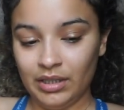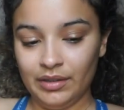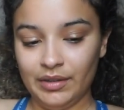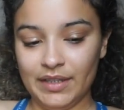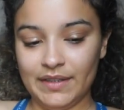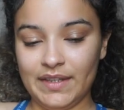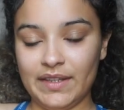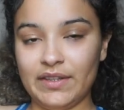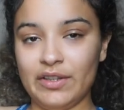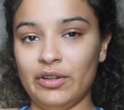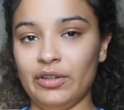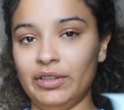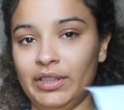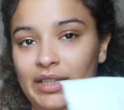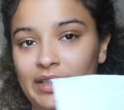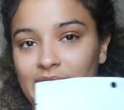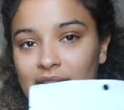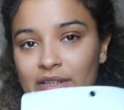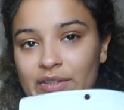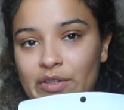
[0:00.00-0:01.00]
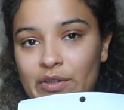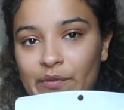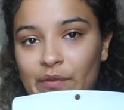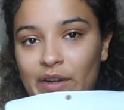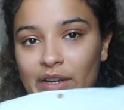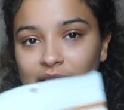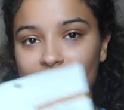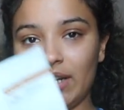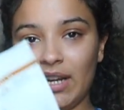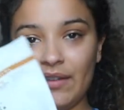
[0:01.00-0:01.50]
This is the only thing so
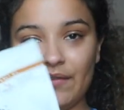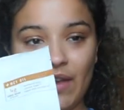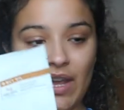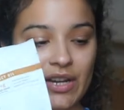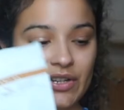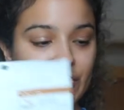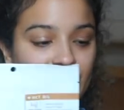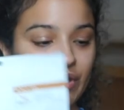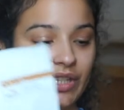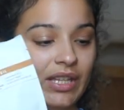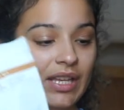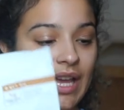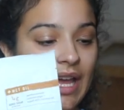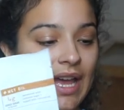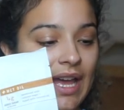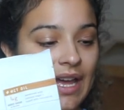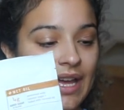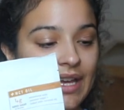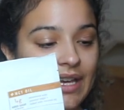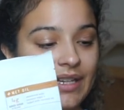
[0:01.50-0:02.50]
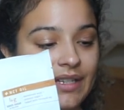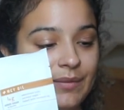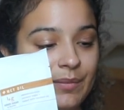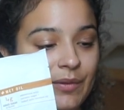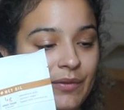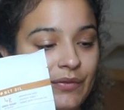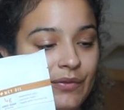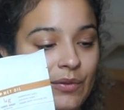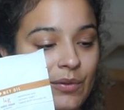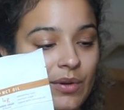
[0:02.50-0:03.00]
far that I've actually had
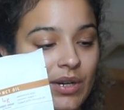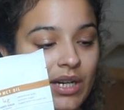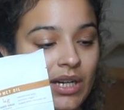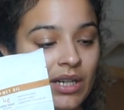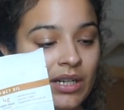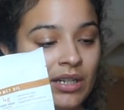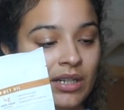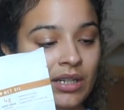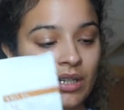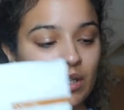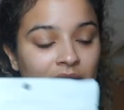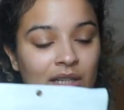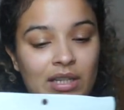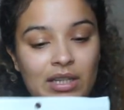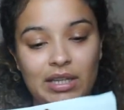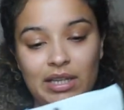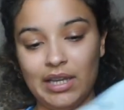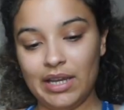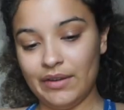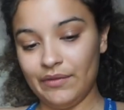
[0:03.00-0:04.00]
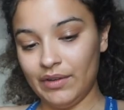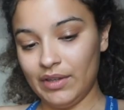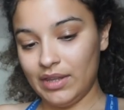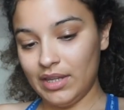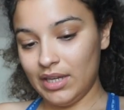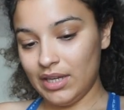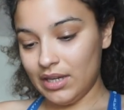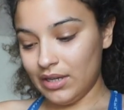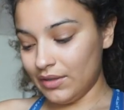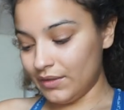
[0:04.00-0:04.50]
before.
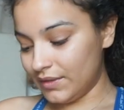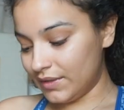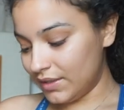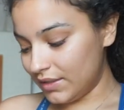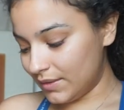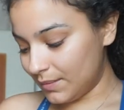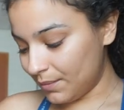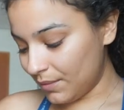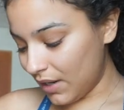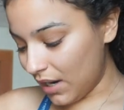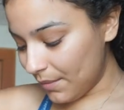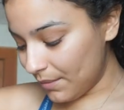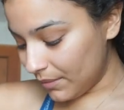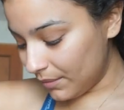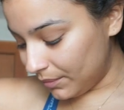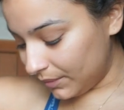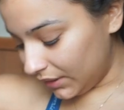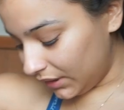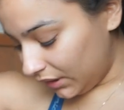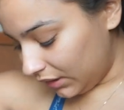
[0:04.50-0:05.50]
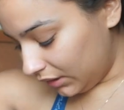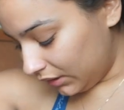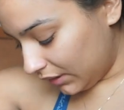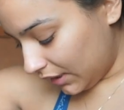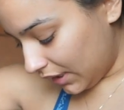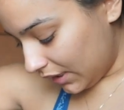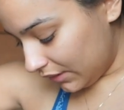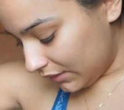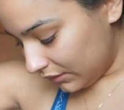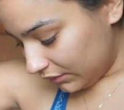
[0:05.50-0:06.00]
Everything else is probably
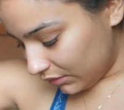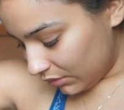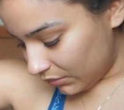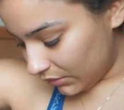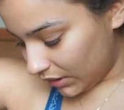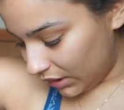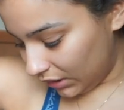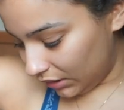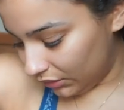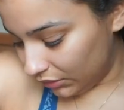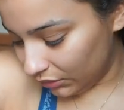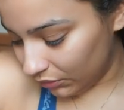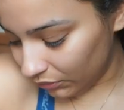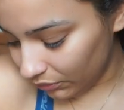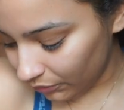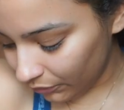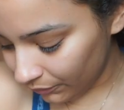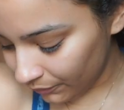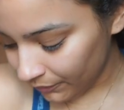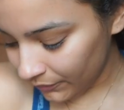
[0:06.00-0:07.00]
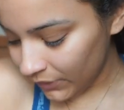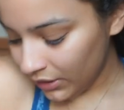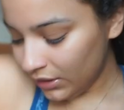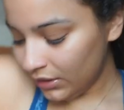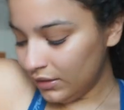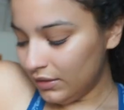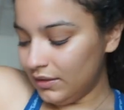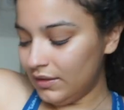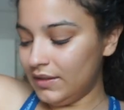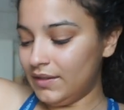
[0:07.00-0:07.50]
like low-key new.
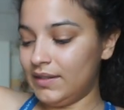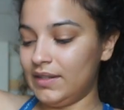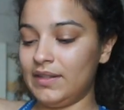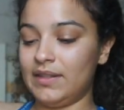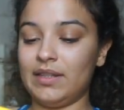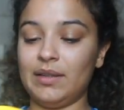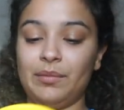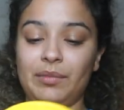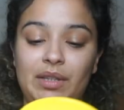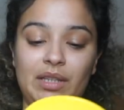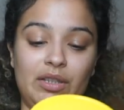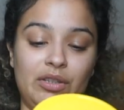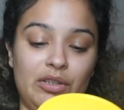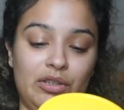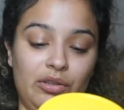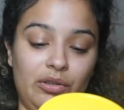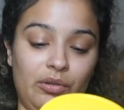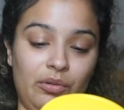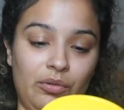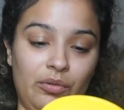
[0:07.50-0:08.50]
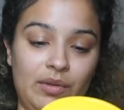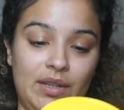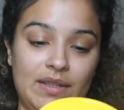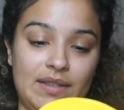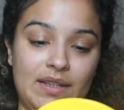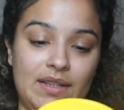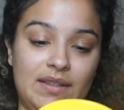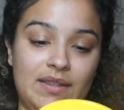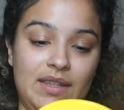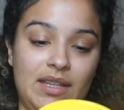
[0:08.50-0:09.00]
This is something new.
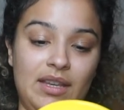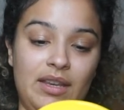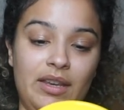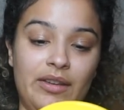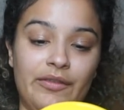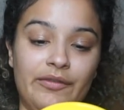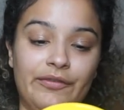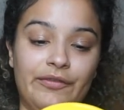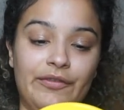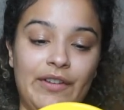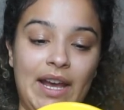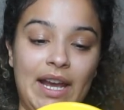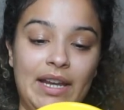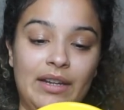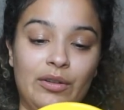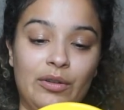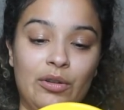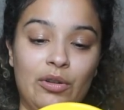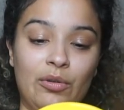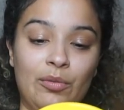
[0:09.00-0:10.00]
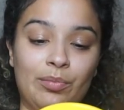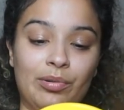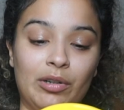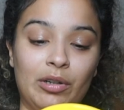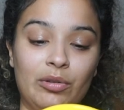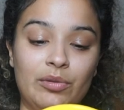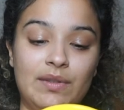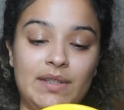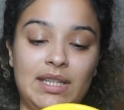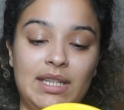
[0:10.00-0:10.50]
This is the Vital
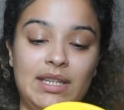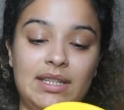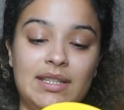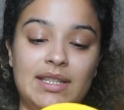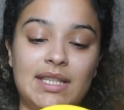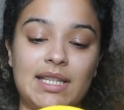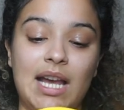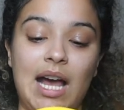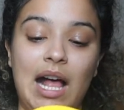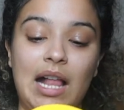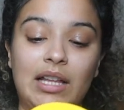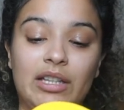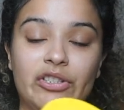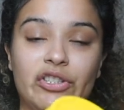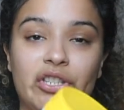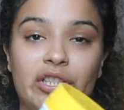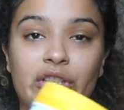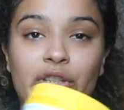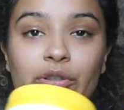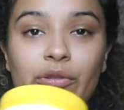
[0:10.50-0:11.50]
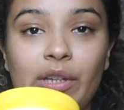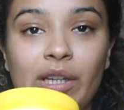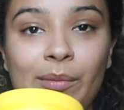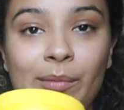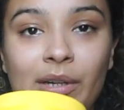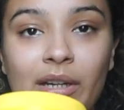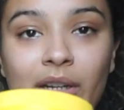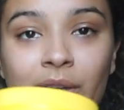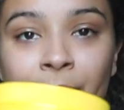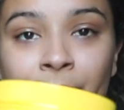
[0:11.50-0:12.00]
Proteins Collagen
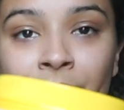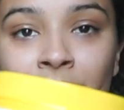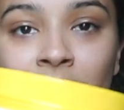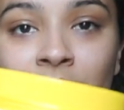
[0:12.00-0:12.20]
Creamer.